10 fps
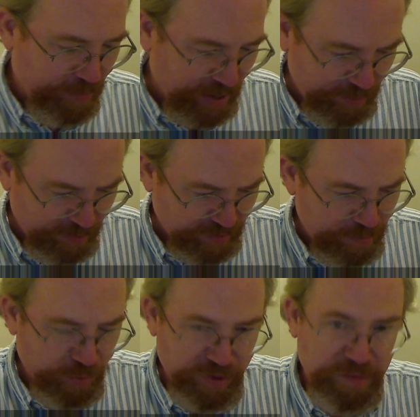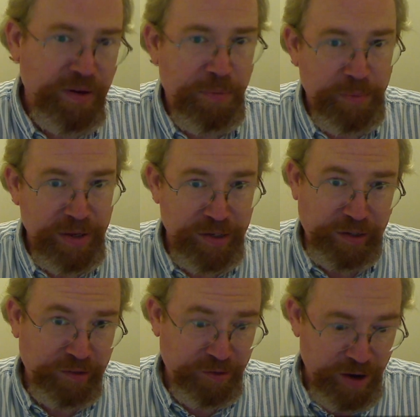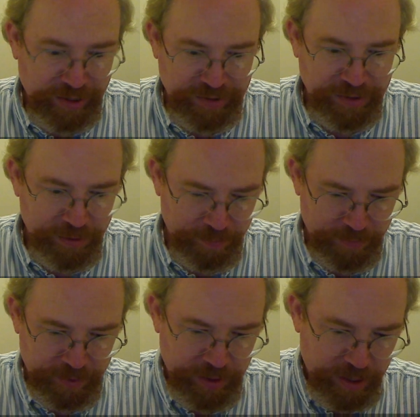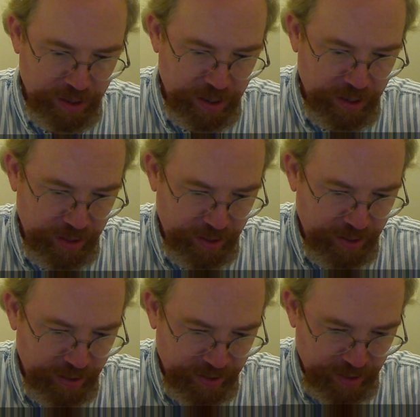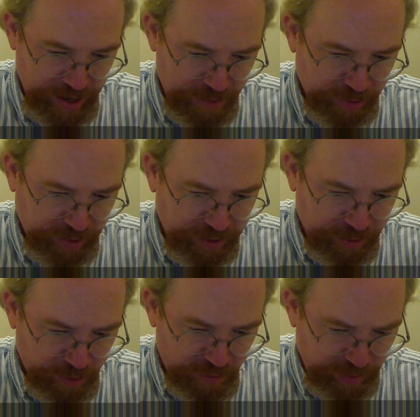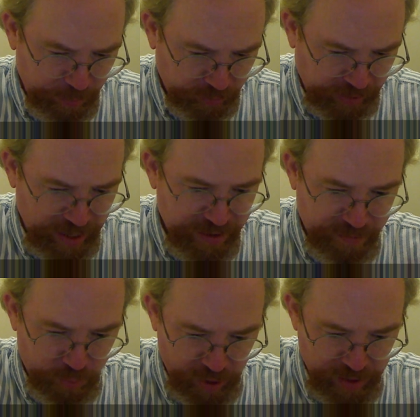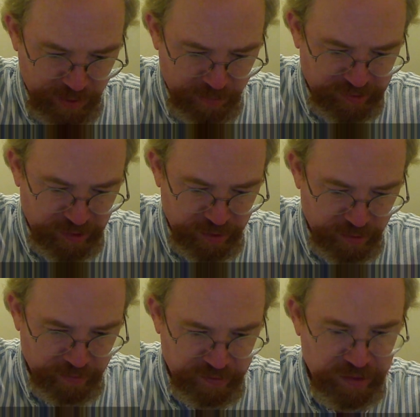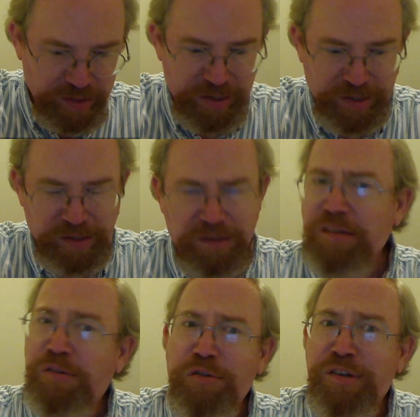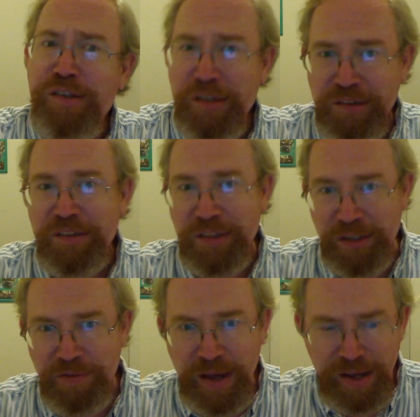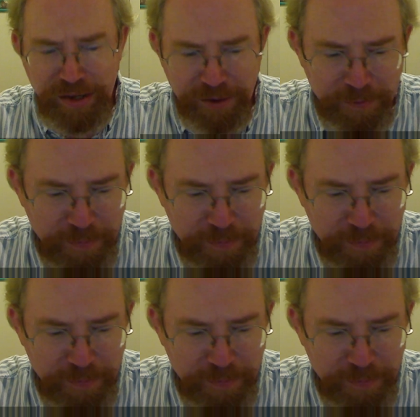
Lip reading: what I do is I pour some peppermint extract in. And I really encourage people to kind of brand themselves, let certain scents identify you.